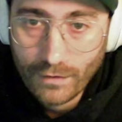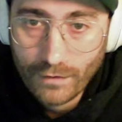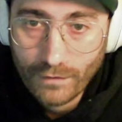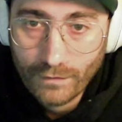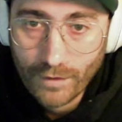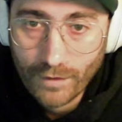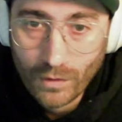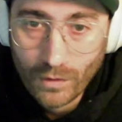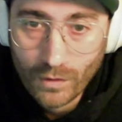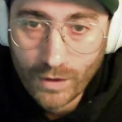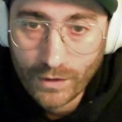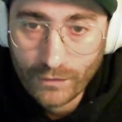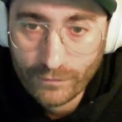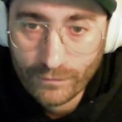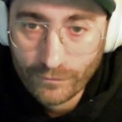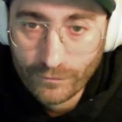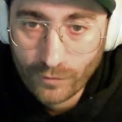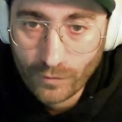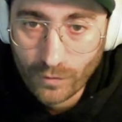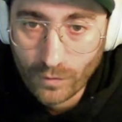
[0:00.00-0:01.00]
looking
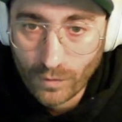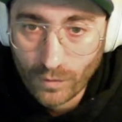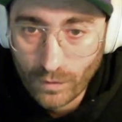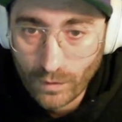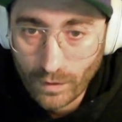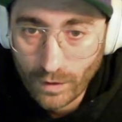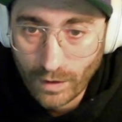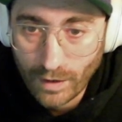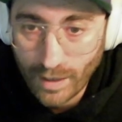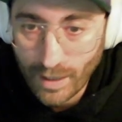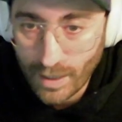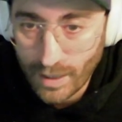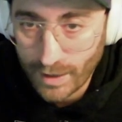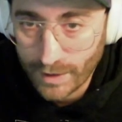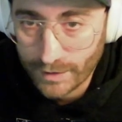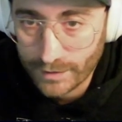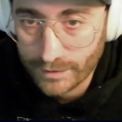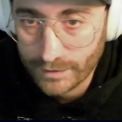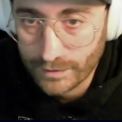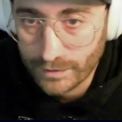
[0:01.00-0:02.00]
for a
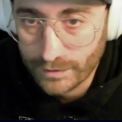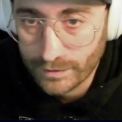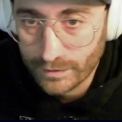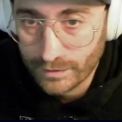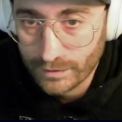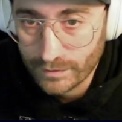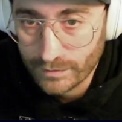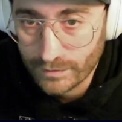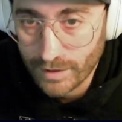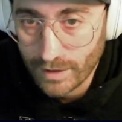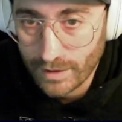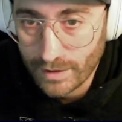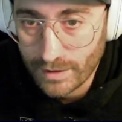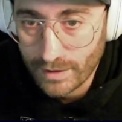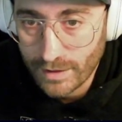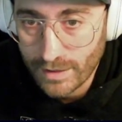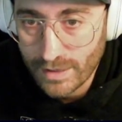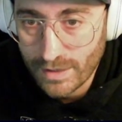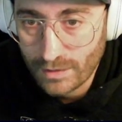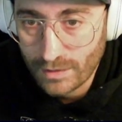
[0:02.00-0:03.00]
line that
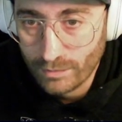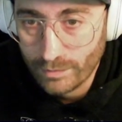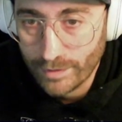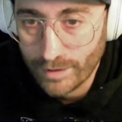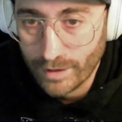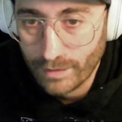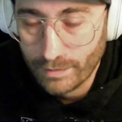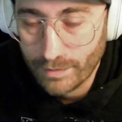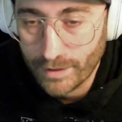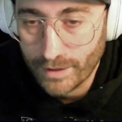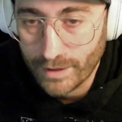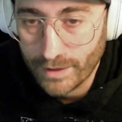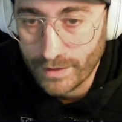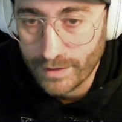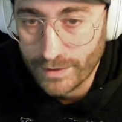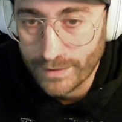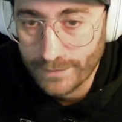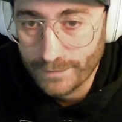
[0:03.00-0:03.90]
needs to be updated.